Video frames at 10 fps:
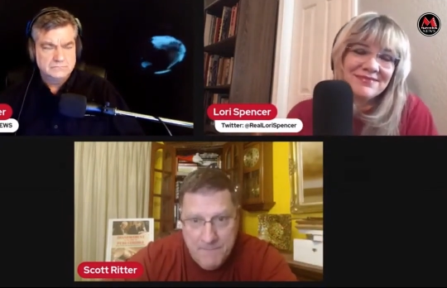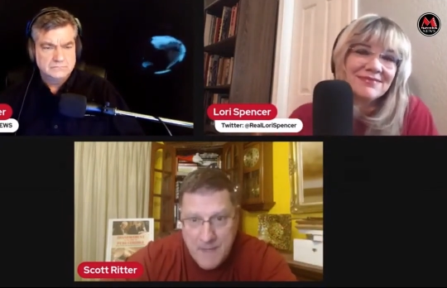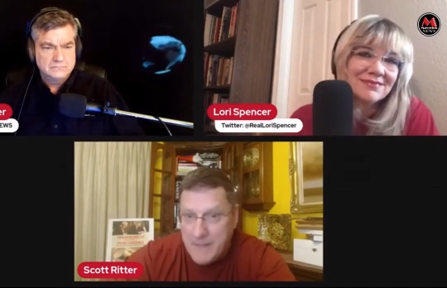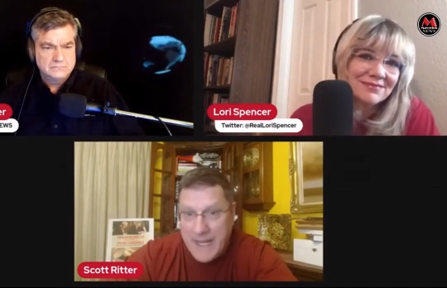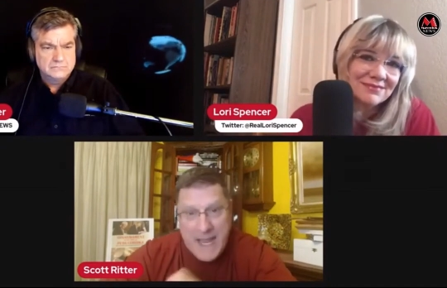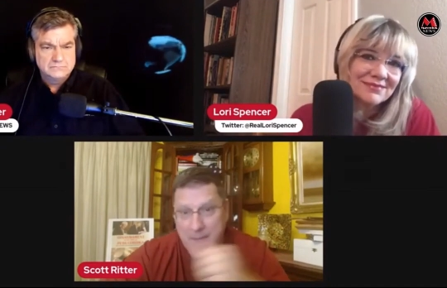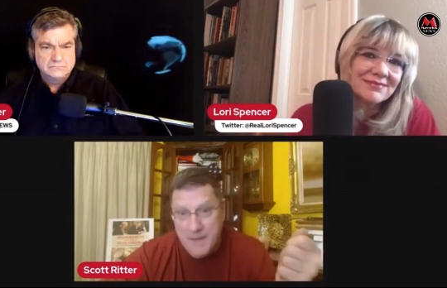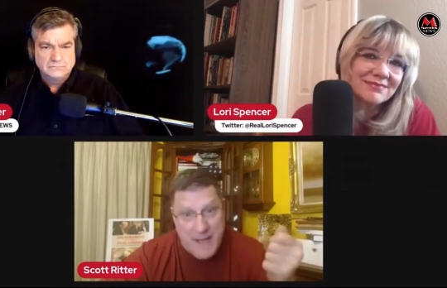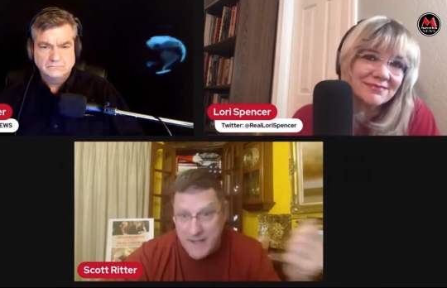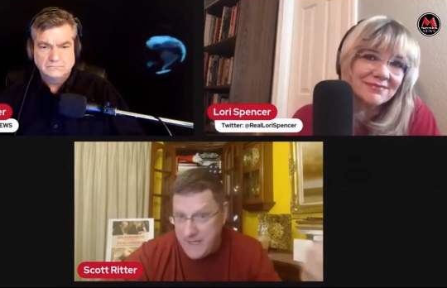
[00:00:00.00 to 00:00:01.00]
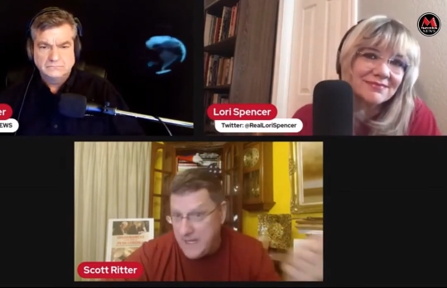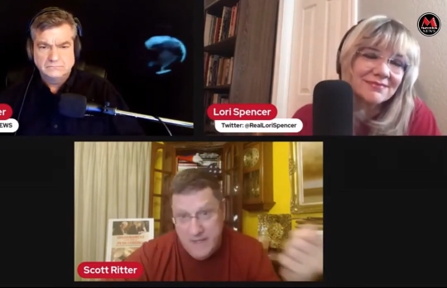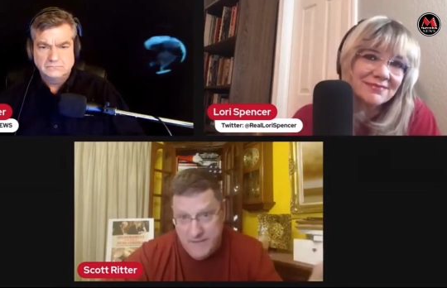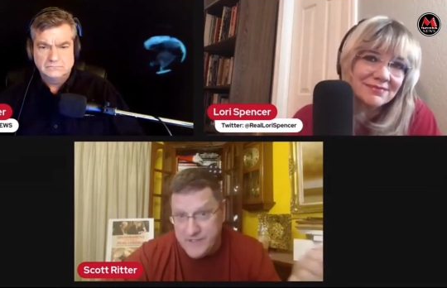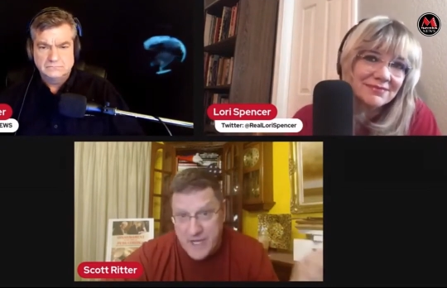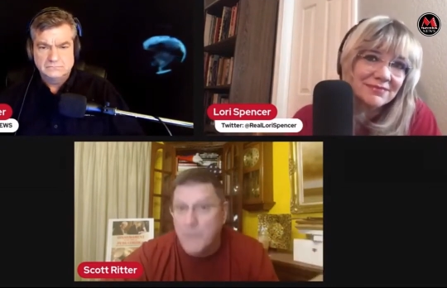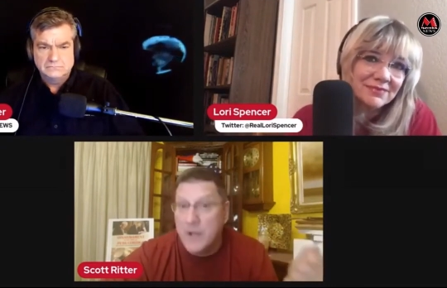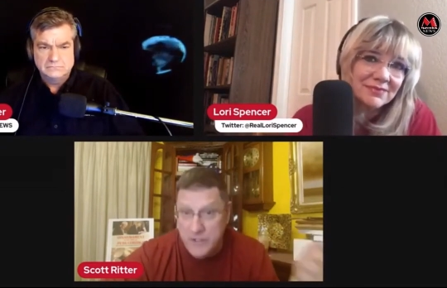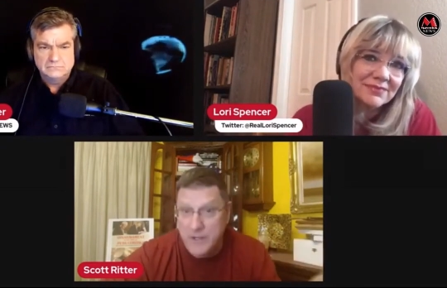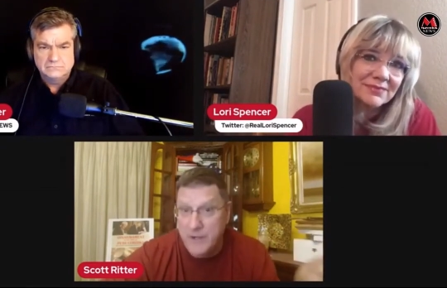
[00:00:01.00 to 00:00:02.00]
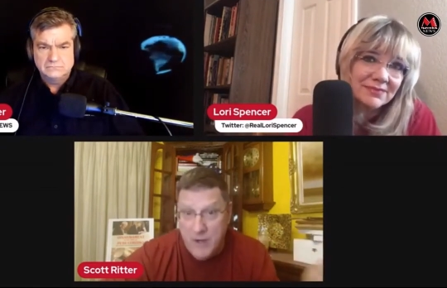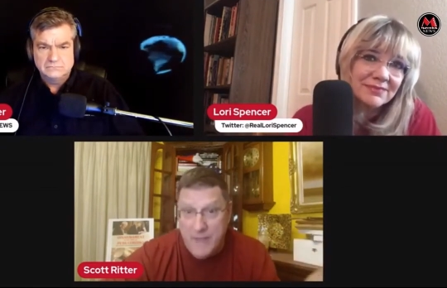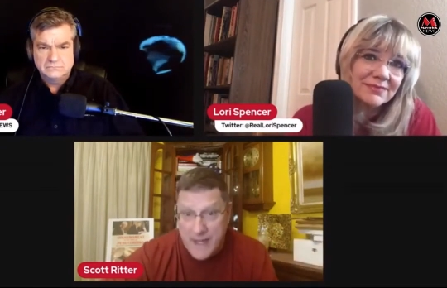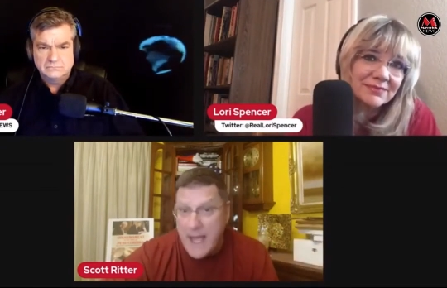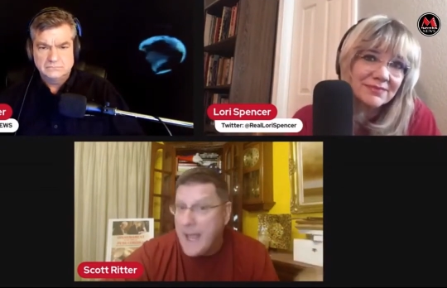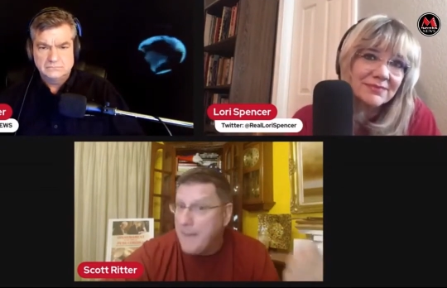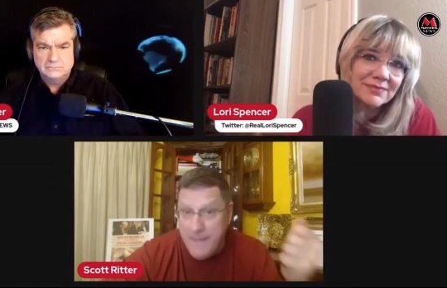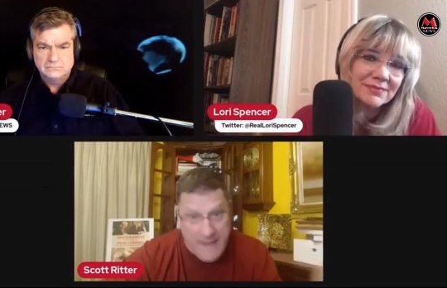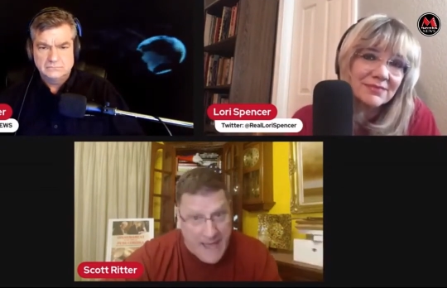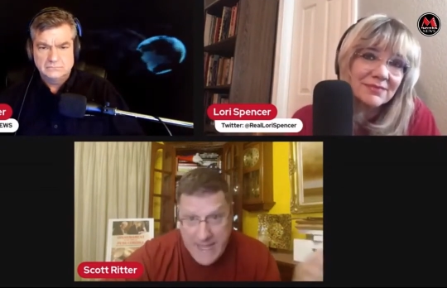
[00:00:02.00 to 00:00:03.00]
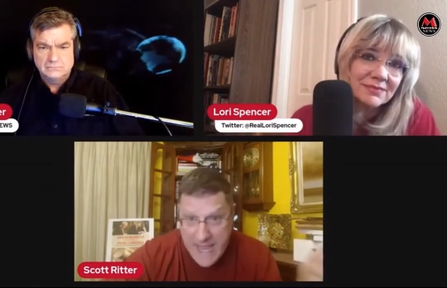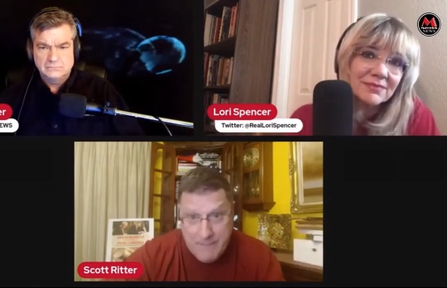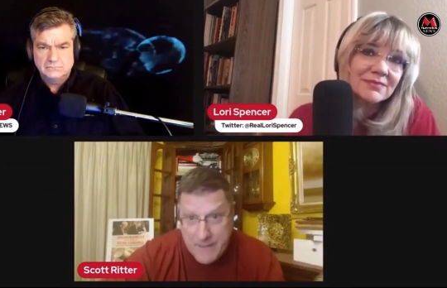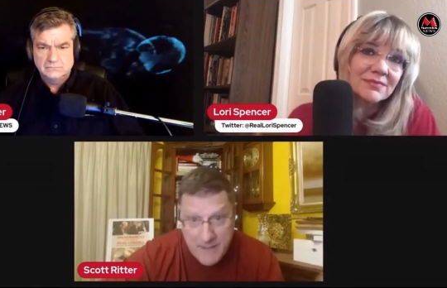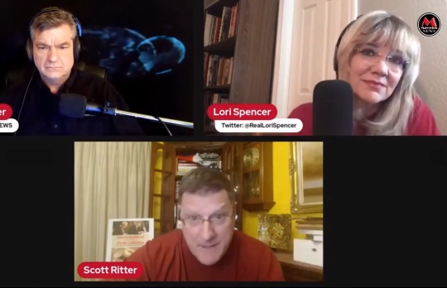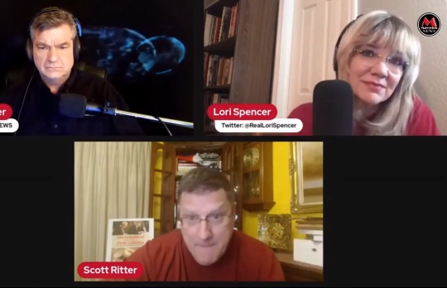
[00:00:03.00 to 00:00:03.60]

Speaker 1: I'm not happy about any of this. I want you to know that I am not happy.